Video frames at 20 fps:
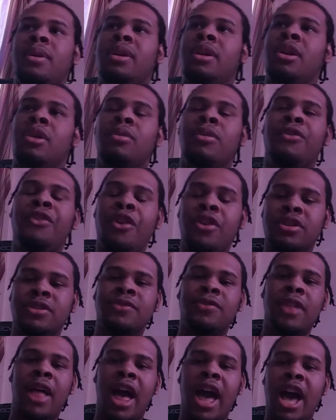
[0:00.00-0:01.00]

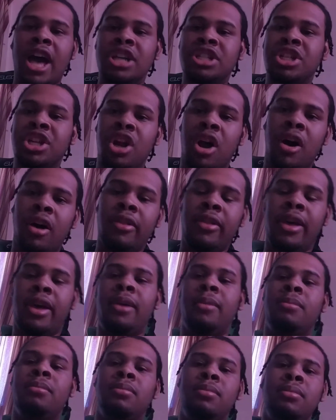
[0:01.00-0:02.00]
Reverse Flash and all
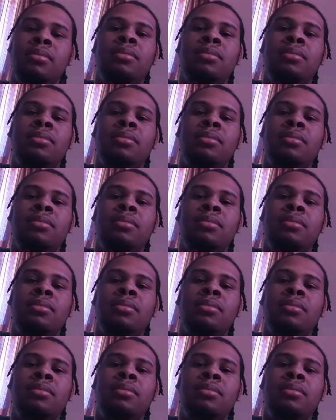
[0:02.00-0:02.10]
them,